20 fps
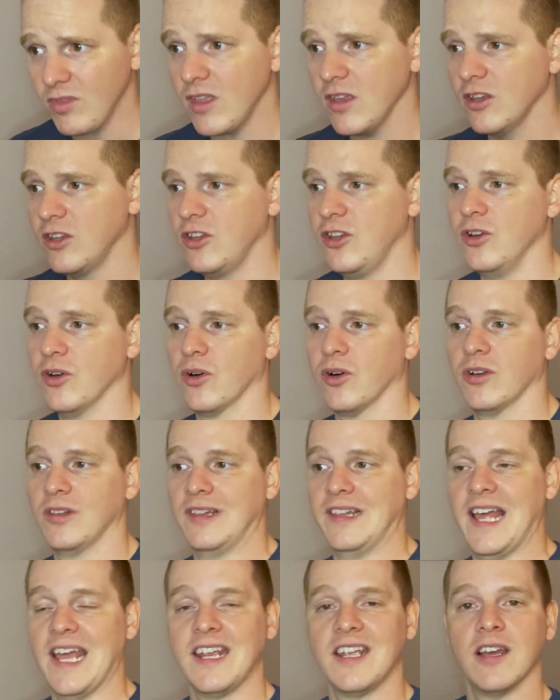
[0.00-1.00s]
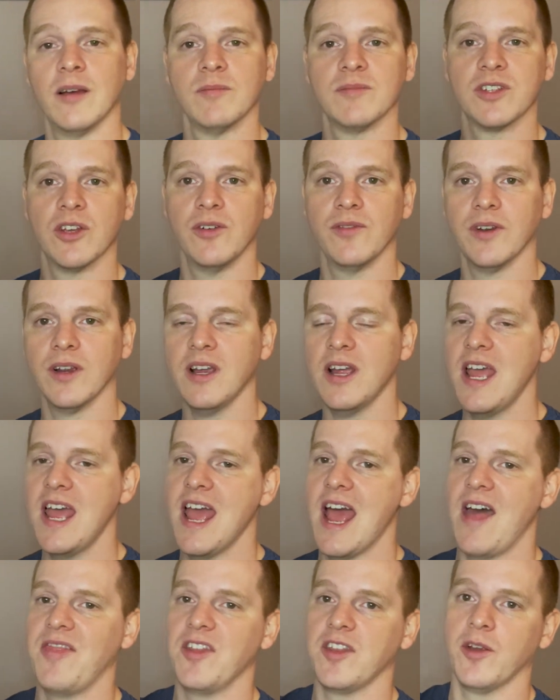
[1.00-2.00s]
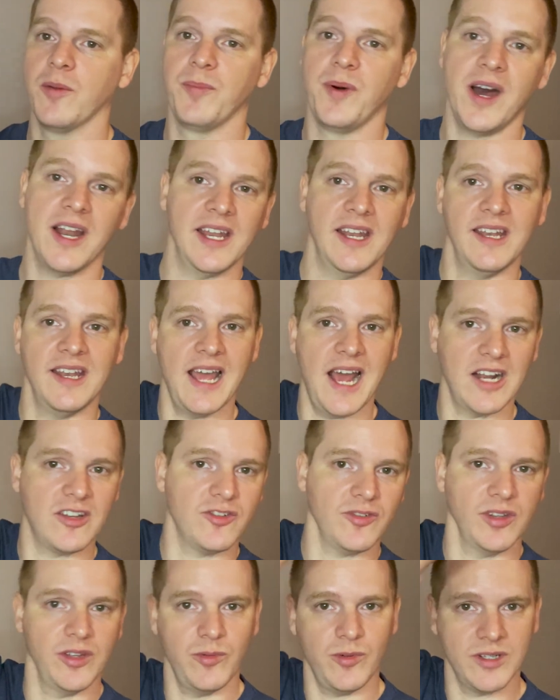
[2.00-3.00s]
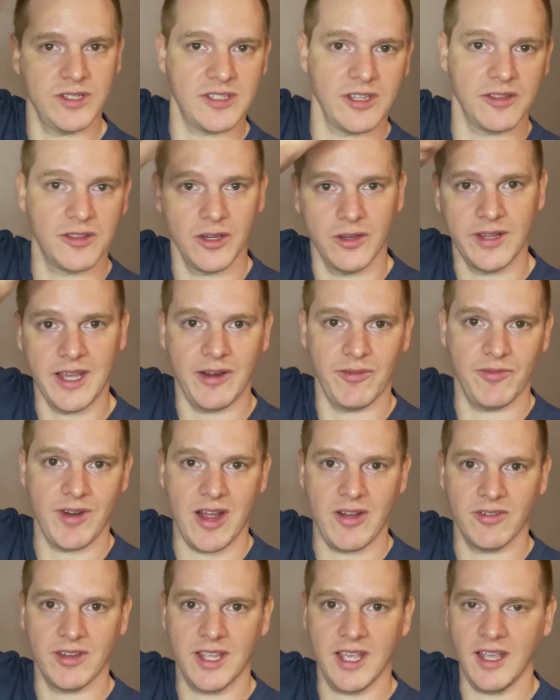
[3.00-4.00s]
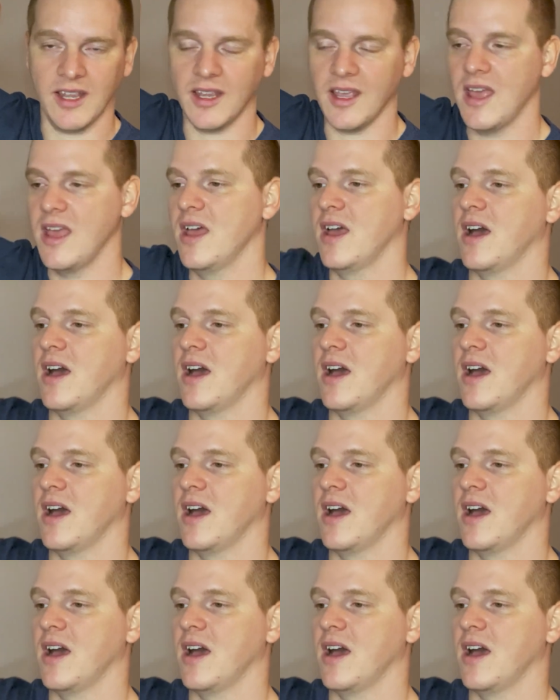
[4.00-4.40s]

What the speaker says: Your leg comes over, and then your body naturally wants to throw that round kick.